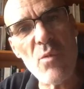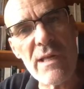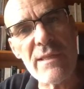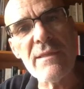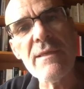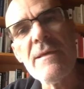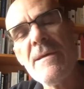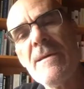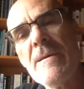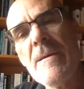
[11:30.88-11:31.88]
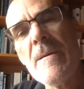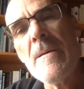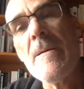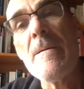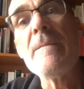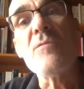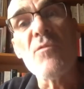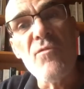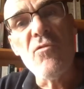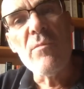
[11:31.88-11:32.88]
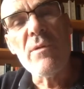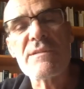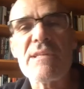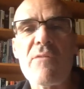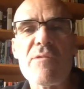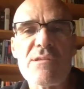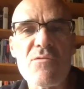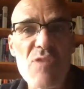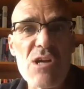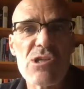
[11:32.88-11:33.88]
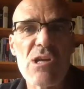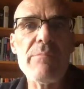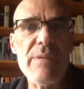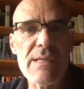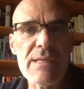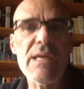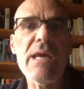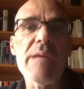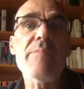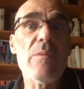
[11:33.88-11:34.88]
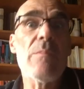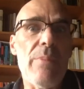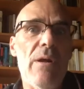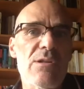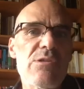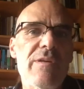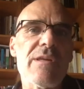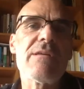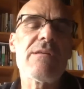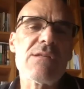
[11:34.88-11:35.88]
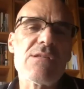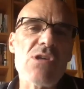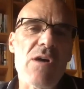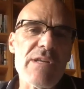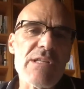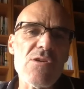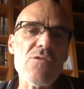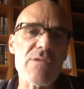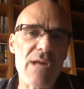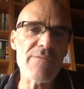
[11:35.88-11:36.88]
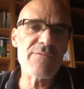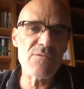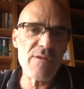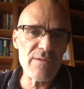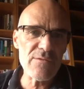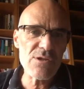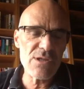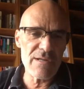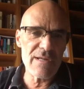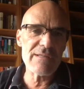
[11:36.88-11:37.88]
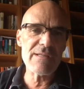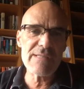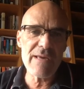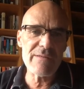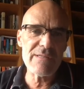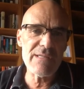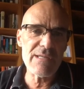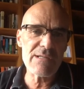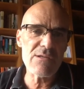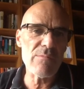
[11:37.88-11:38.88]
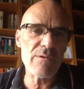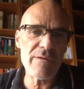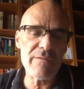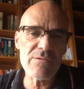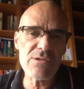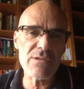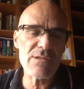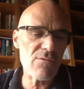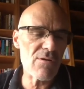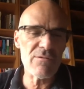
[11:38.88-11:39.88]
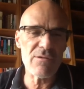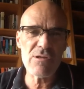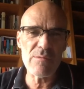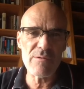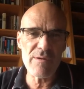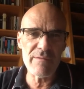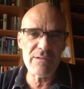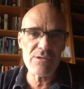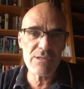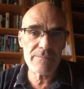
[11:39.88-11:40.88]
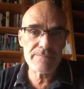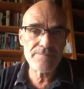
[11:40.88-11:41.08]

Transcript: when the former Tsarist Russia became the Bolshevik Soviet Union after the revolution in 1917, the October Revolution, the so-called October Revolution.